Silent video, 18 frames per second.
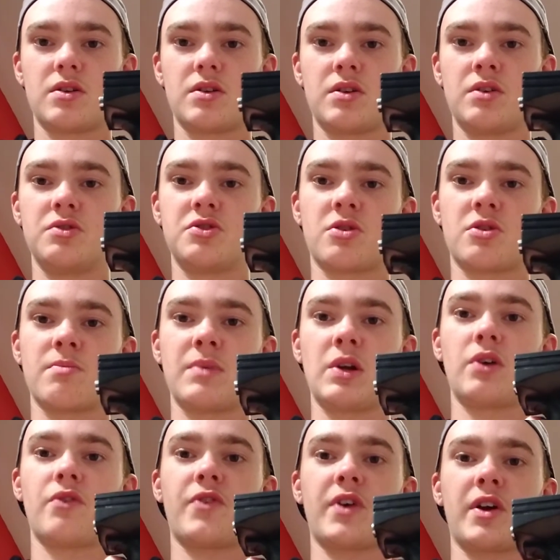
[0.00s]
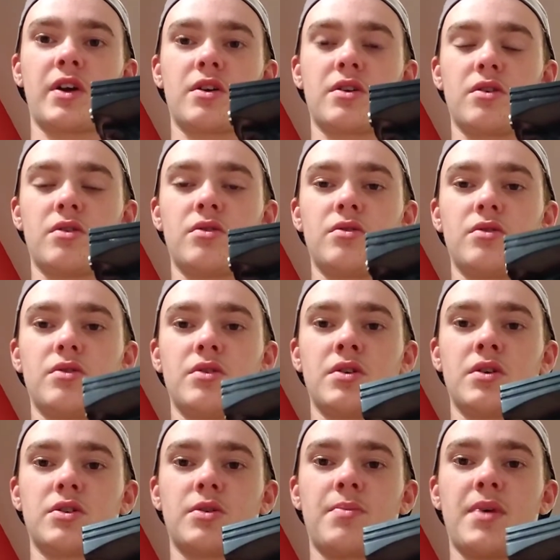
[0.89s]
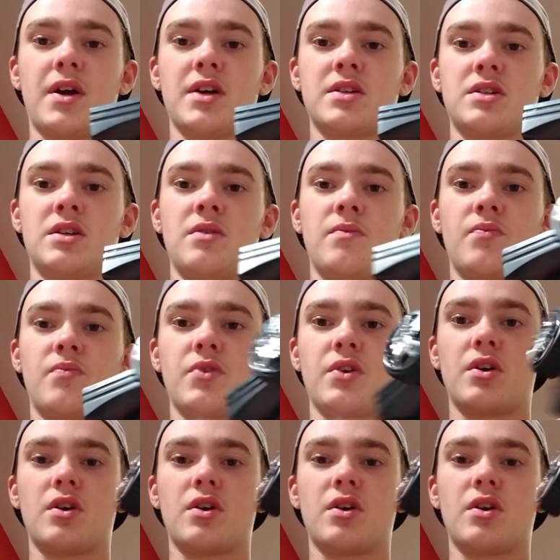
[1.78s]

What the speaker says: Use your middle finger to hold to press it.